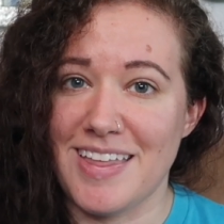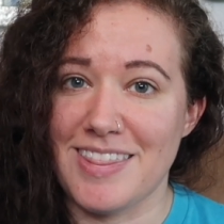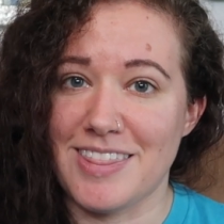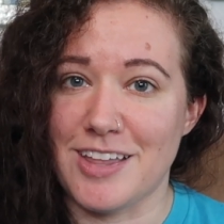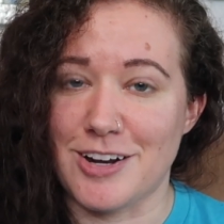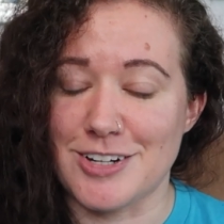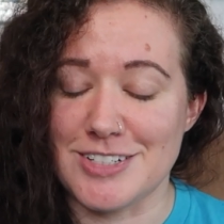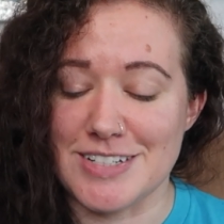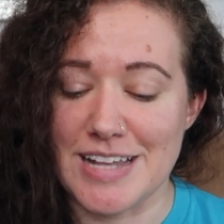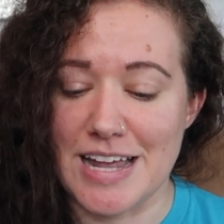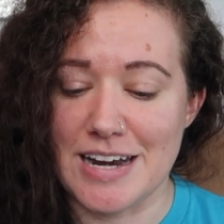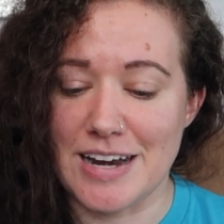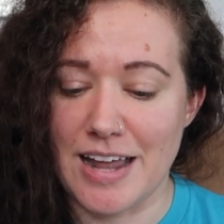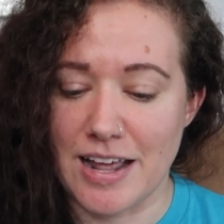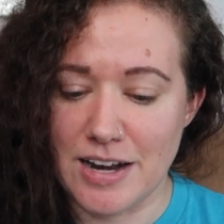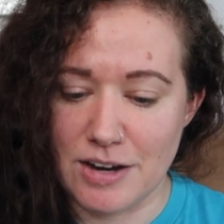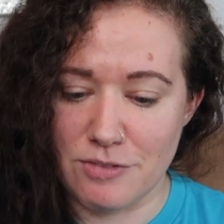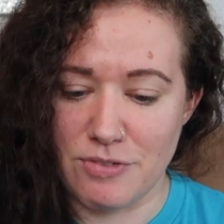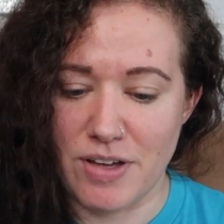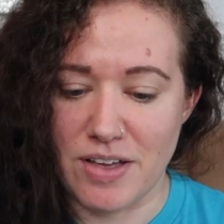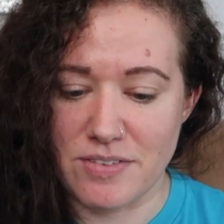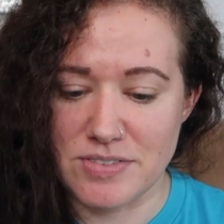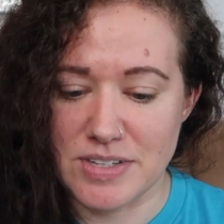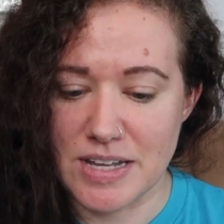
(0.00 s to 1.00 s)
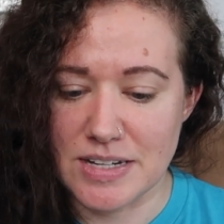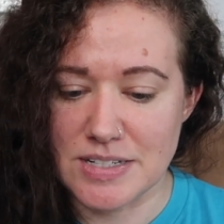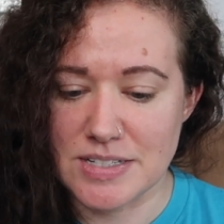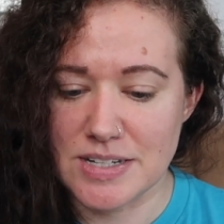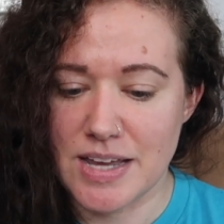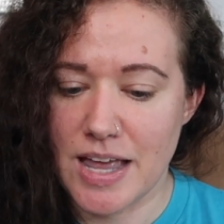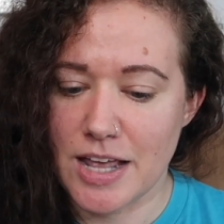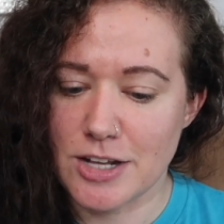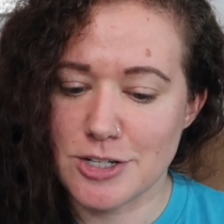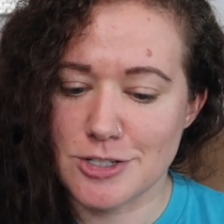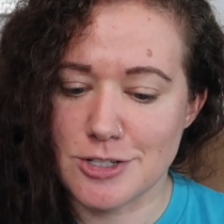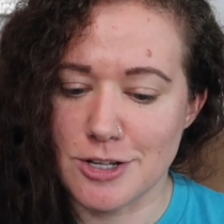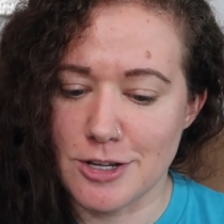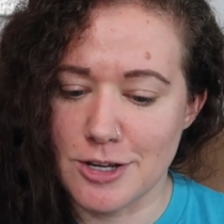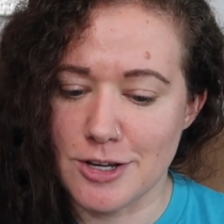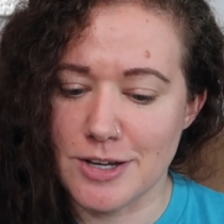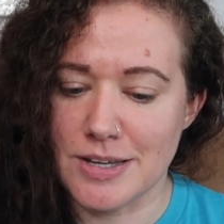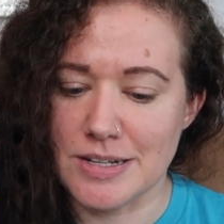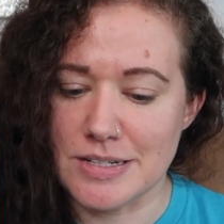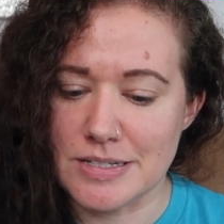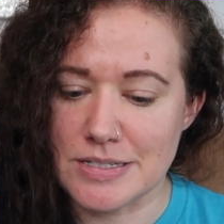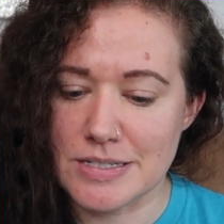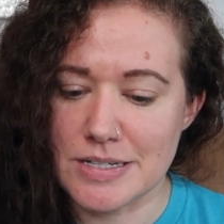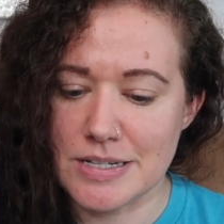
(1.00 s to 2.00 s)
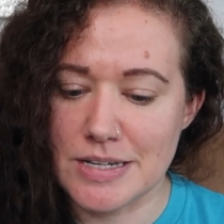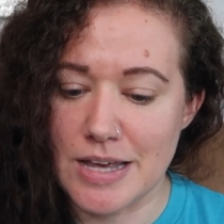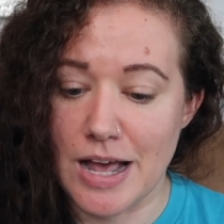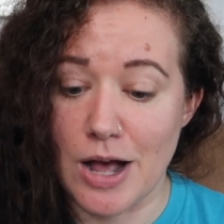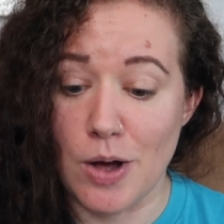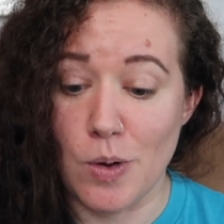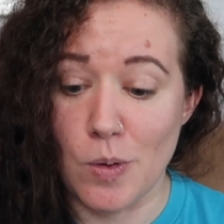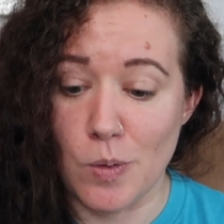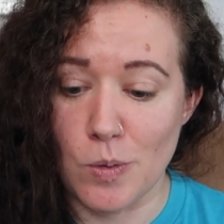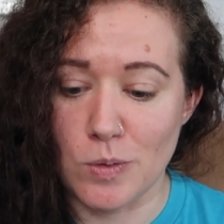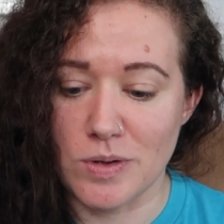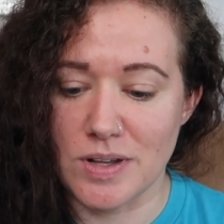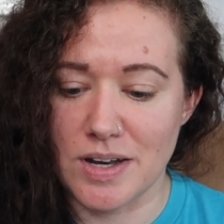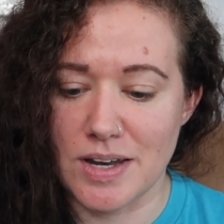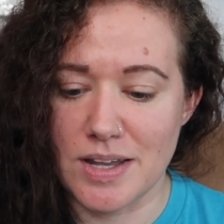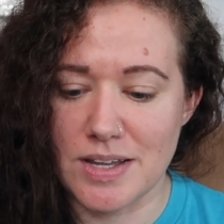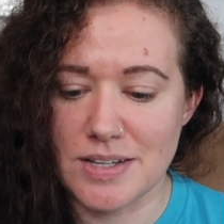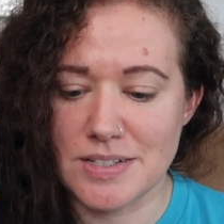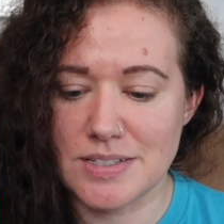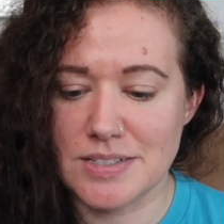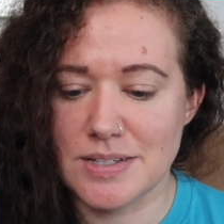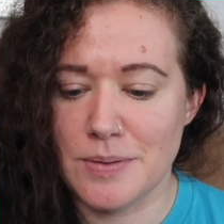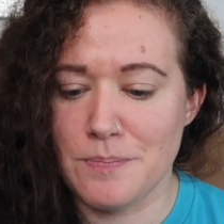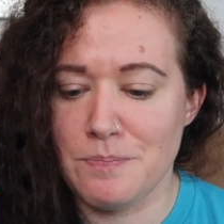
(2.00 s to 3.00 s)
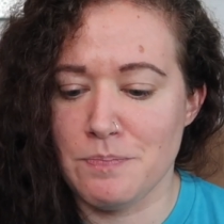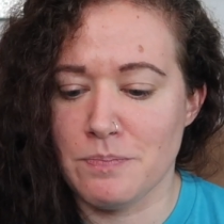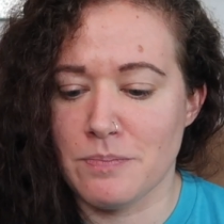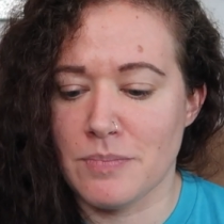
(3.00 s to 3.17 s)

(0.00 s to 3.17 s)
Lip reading: There's that 95 cents again, so you can see how old it is.